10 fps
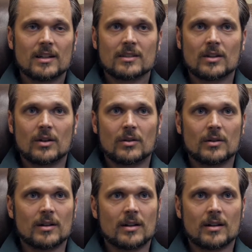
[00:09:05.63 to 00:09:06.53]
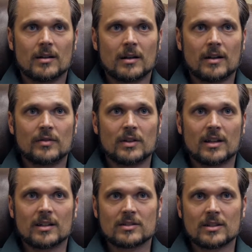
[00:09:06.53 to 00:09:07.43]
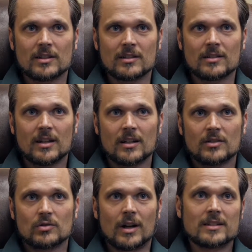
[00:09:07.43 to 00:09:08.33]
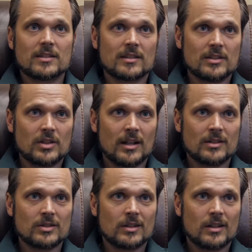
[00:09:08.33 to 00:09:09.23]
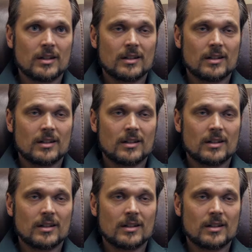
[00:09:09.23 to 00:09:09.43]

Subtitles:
So I feel like it's going to drastically change